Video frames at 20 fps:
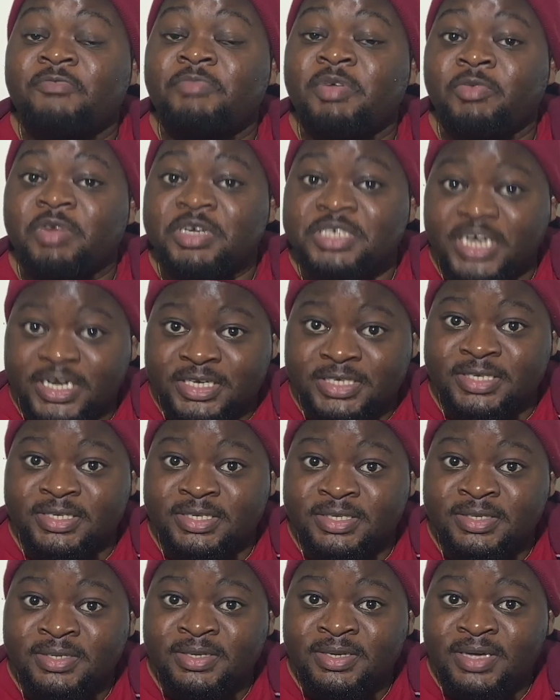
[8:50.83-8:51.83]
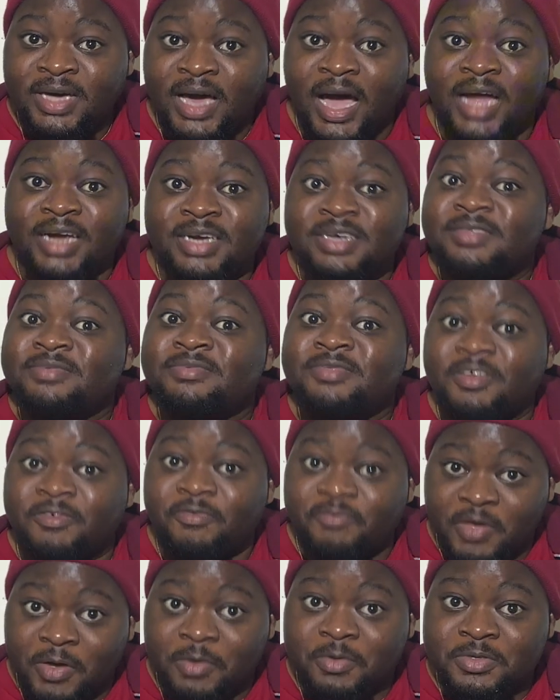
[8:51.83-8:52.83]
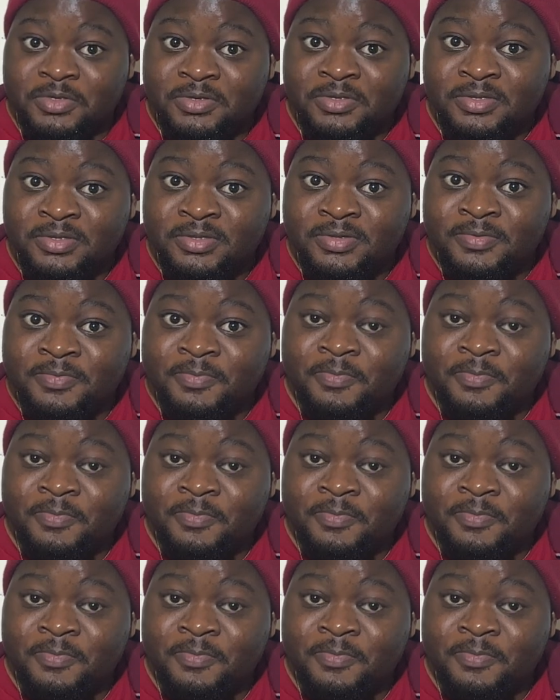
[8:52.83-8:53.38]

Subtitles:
they've been rejected and they've failed.